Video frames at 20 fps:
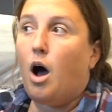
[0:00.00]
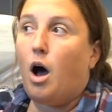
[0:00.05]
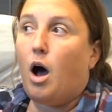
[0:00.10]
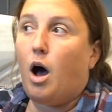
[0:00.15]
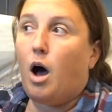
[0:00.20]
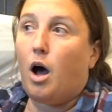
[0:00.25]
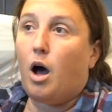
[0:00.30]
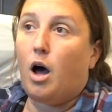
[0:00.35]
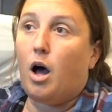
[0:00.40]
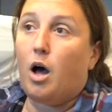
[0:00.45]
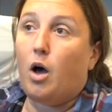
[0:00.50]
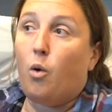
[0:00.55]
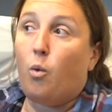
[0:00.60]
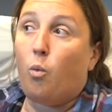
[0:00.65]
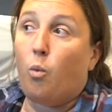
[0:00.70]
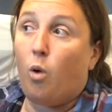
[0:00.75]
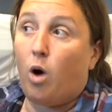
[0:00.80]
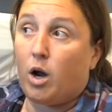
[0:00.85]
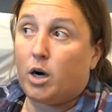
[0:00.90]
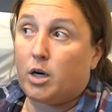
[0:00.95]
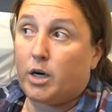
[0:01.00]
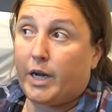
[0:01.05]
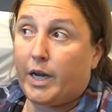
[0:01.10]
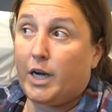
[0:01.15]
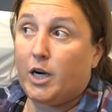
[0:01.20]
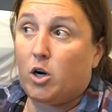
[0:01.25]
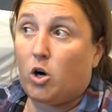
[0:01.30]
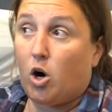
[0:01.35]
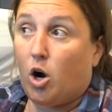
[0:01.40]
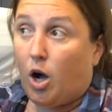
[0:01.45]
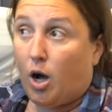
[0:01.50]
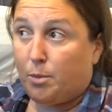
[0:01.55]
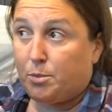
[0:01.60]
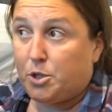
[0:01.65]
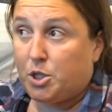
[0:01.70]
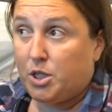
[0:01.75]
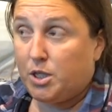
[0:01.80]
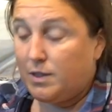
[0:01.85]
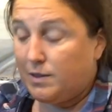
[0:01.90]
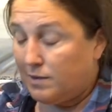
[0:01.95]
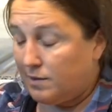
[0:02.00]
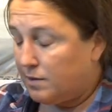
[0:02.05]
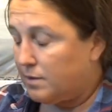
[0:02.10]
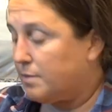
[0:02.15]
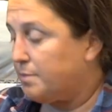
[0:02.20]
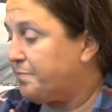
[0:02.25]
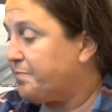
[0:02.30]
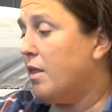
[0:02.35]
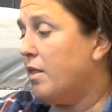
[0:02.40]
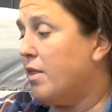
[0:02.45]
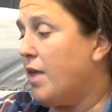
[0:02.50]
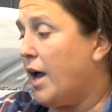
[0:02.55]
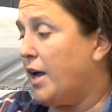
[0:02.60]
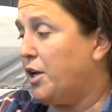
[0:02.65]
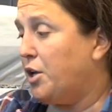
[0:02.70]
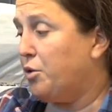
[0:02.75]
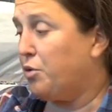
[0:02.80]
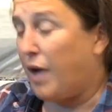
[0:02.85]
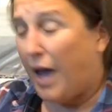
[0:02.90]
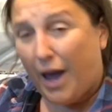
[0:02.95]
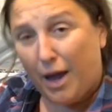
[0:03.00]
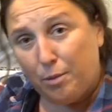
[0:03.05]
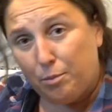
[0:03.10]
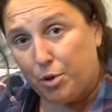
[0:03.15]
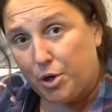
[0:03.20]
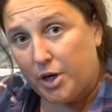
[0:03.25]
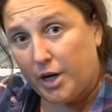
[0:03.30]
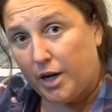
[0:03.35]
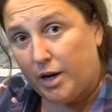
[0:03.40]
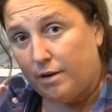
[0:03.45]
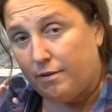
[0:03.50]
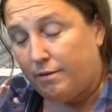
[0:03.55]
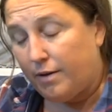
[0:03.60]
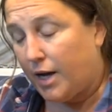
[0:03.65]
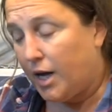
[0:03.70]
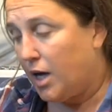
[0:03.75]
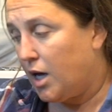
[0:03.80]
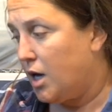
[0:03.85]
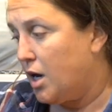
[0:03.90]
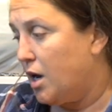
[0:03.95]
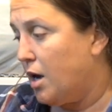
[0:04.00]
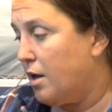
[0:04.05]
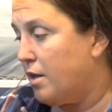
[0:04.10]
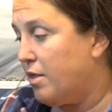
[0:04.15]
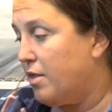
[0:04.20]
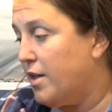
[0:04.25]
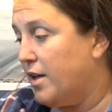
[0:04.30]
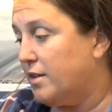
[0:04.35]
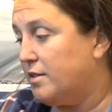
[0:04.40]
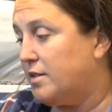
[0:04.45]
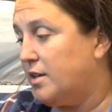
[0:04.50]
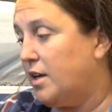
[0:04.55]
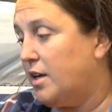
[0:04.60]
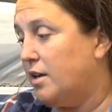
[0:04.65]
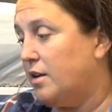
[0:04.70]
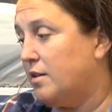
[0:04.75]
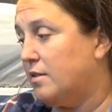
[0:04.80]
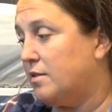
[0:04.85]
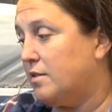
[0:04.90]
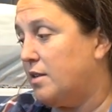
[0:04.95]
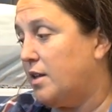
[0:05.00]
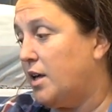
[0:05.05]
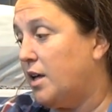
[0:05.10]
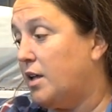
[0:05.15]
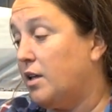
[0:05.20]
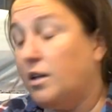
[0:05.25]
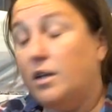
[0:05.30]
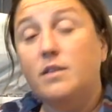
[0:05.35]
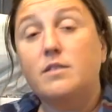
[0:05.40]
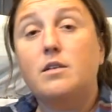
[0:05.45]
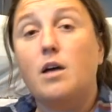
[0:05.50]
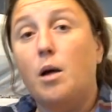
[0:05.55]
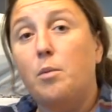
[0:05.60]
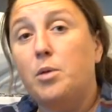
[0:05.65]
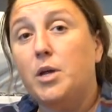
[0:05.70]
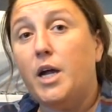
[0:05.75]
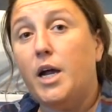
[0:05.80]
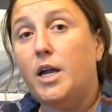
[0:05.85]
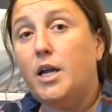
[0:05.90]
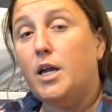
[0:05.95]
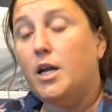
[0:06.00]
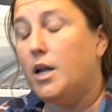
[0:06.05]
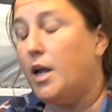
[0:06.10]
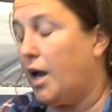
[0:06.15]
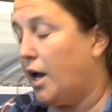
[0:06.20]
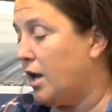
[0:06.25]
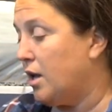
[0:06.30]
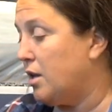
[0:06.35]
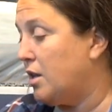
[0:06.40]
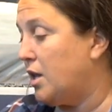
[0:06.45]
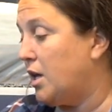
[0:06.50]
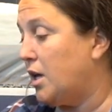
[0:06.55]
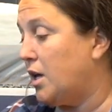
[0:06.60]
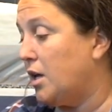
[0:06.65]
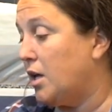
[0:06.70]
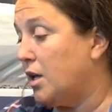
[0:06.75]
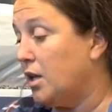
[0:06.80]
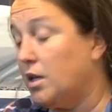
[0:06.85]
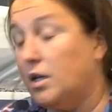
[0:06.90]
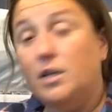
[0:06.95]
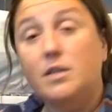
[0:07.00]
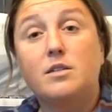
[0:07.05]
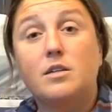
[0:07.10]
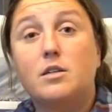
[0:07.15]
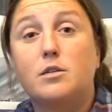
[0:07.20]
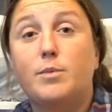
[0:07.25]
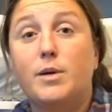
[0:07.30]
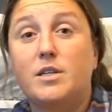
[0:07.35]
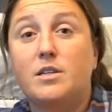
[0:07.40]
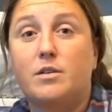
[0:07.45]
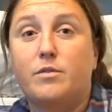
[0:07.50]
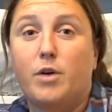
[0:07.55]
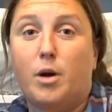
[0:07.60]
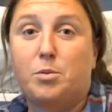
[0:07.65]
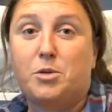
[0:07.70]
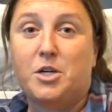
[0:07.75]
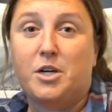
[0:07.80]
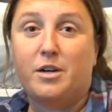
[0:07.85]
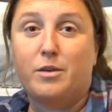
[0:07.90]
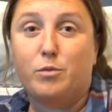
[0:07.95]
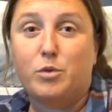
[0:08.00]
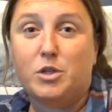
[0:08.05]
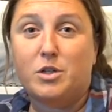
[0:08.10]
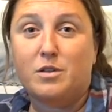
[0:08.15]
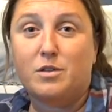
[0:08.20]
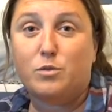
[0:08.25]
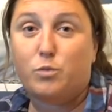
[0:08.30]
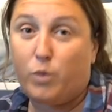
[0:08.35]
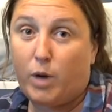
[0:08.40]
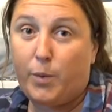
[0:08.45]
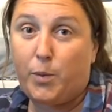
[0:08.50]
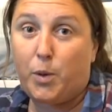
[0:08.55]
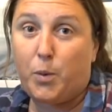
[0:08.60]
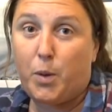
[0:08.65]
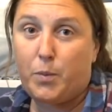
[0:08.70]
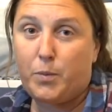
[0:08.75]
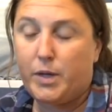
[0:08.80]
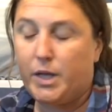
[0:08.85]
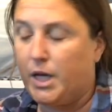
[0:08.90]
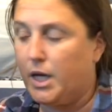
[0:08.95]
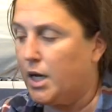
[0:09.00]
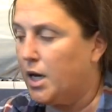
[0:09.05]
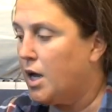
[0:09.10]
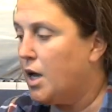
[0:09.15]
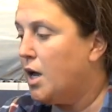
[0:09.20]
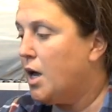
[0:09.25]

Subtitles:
water heater options that you can put in a van. This is the least complicated and the least expensive option, which is why we went with it.